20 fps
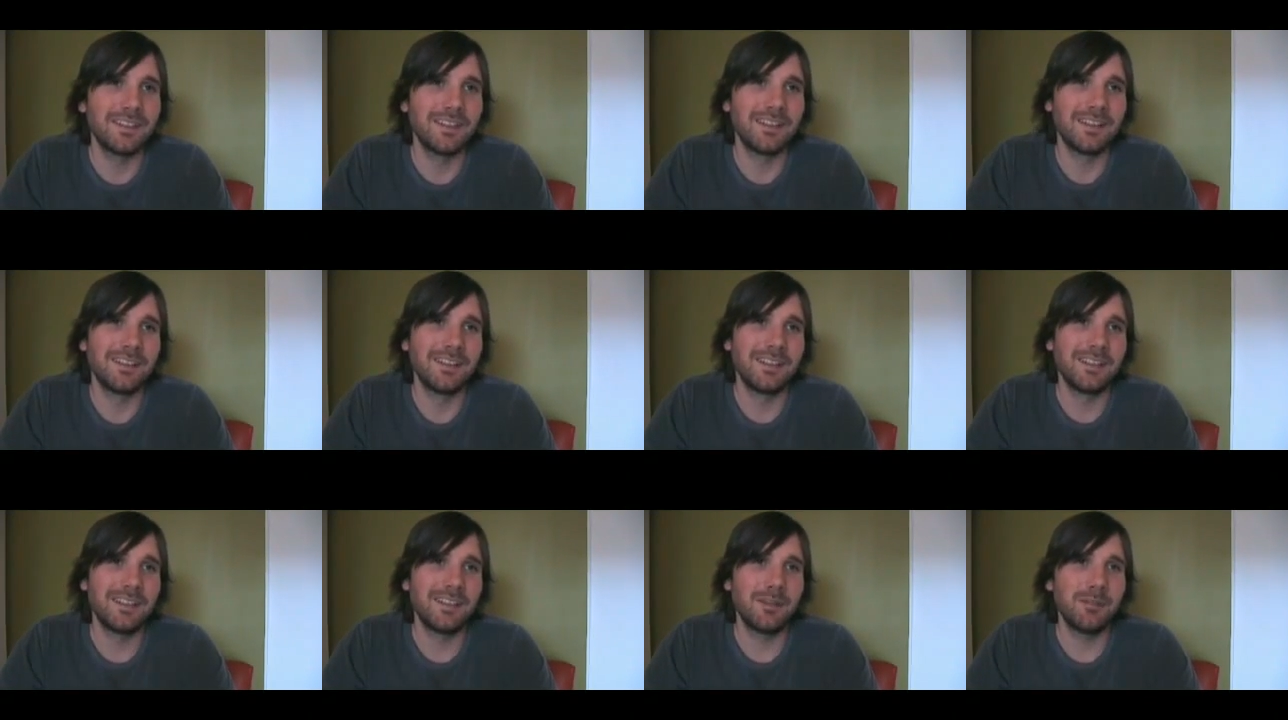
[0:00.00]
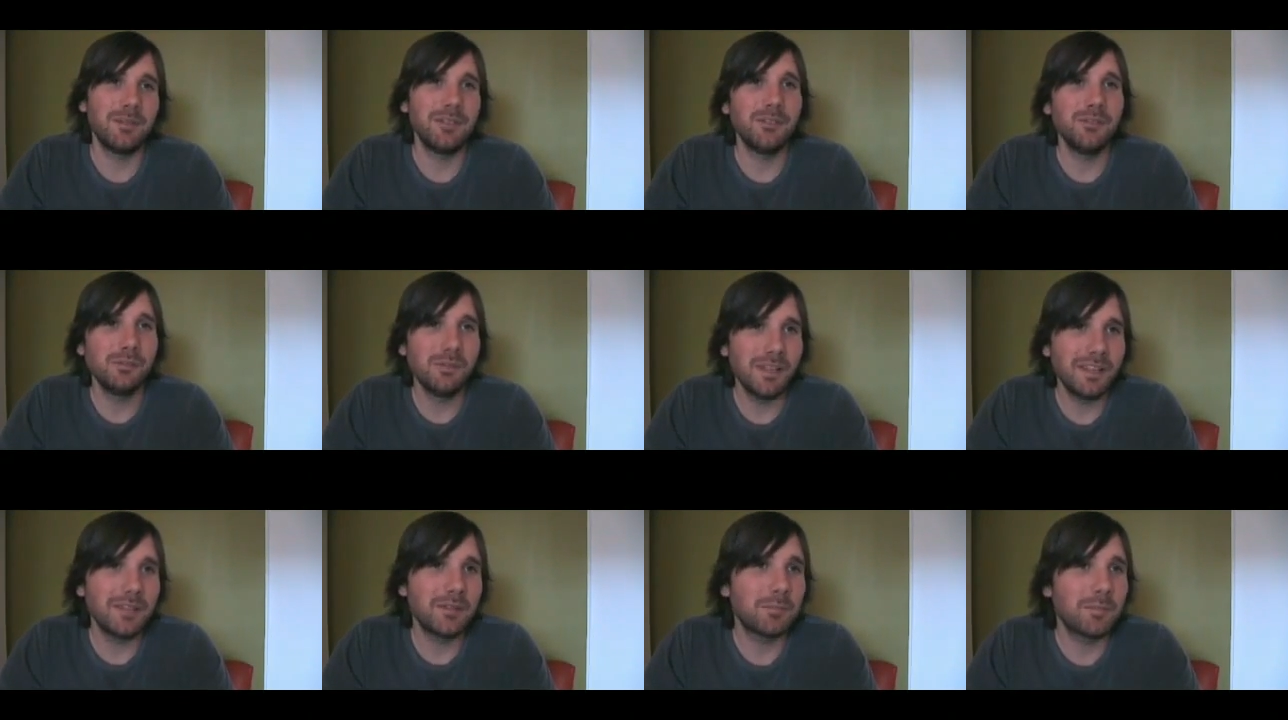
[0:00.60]
I mean, you
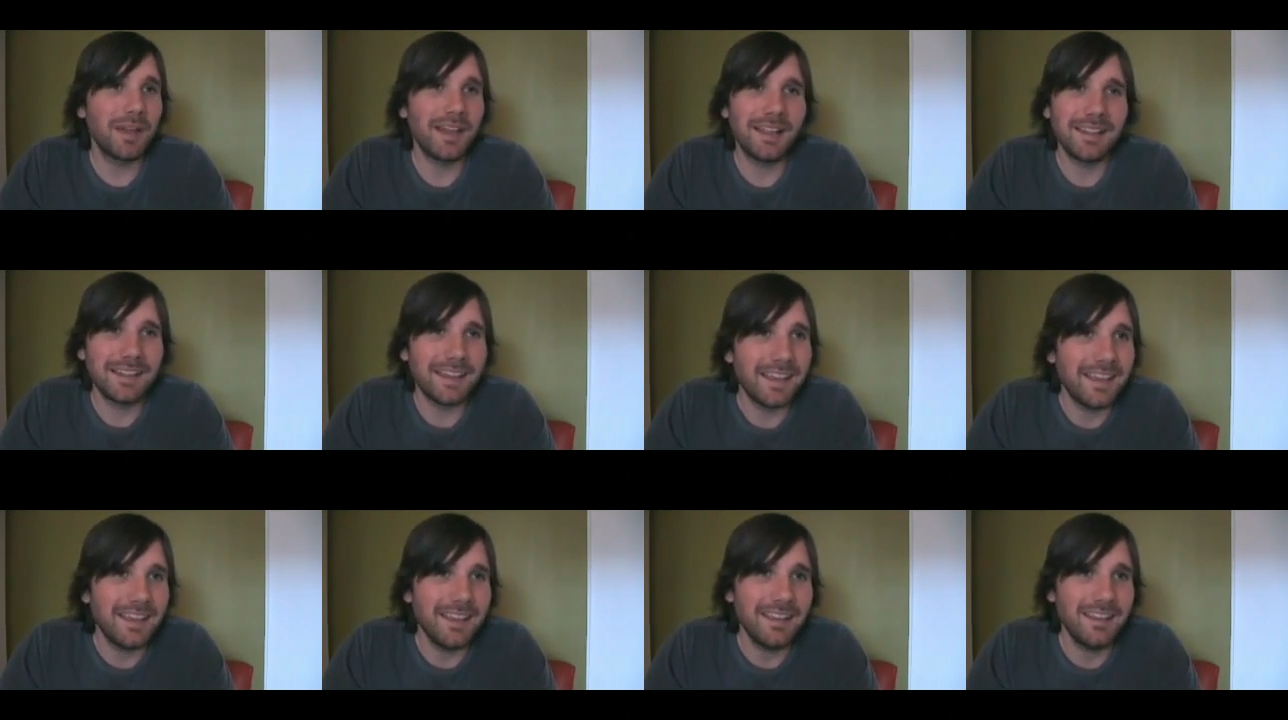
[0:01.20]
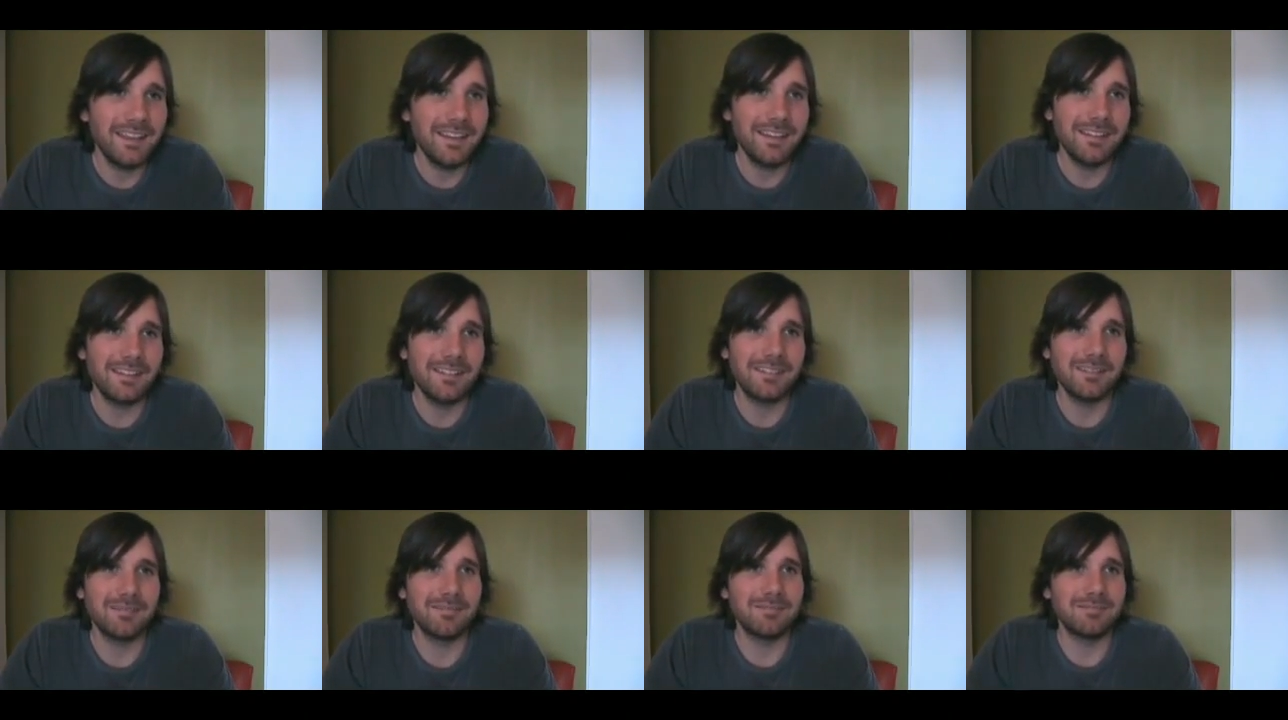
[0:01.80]
like ballet,
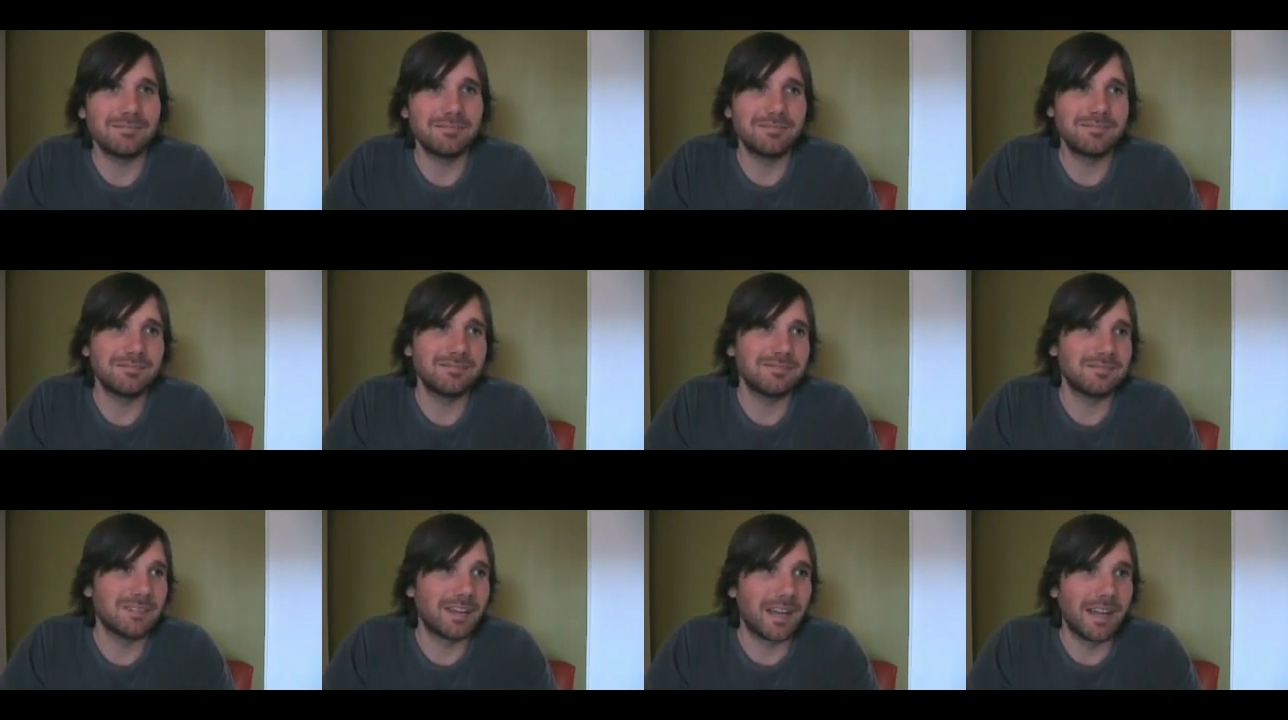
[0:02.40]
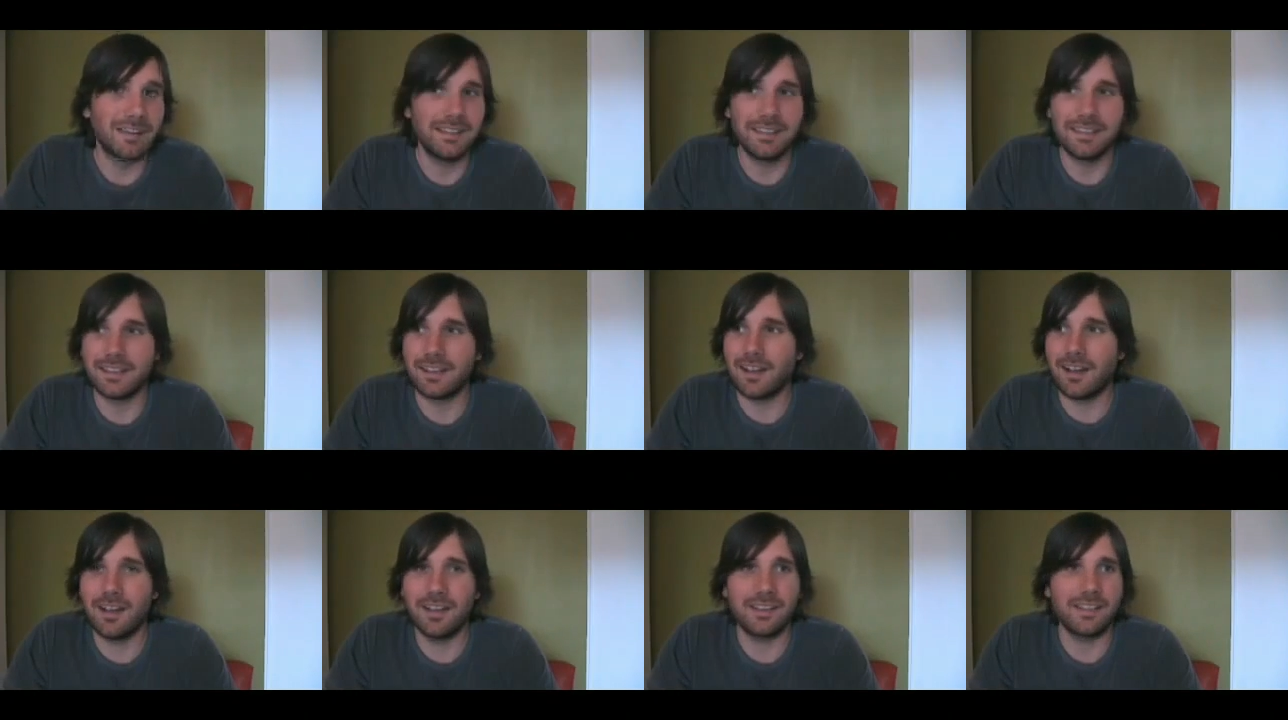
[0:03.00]
and I like
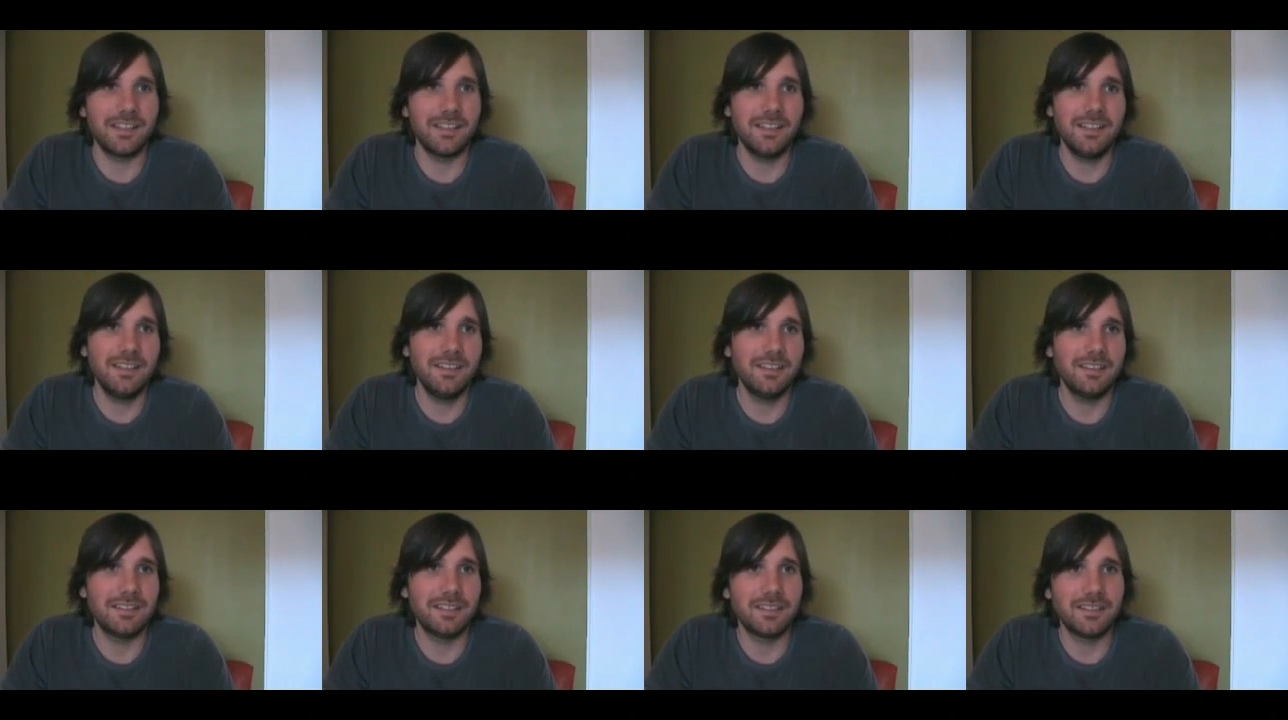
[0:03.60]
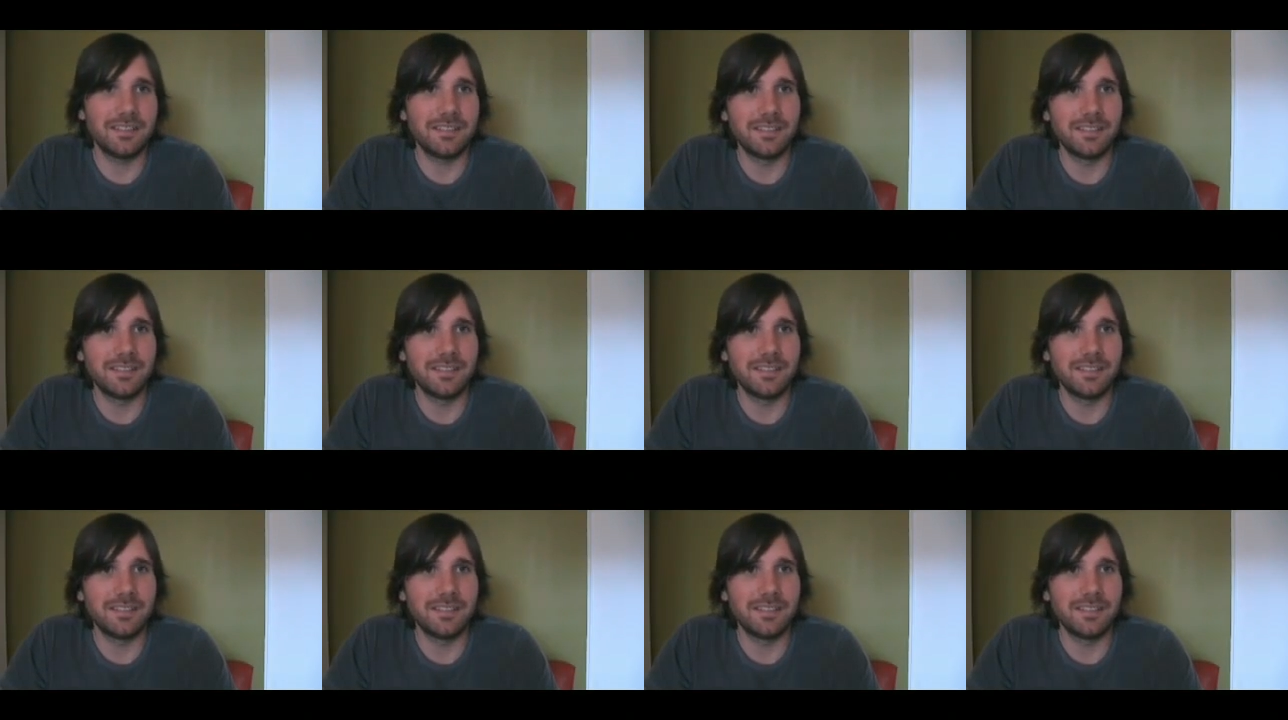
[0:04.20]
hockey.